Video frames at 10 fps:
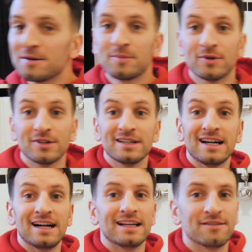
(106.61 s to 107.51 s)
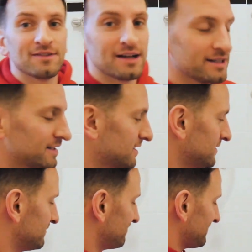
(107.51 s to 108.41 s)
but I have like
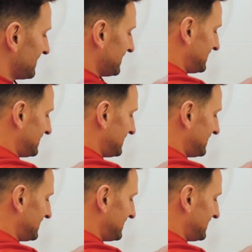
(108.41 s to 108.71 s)
a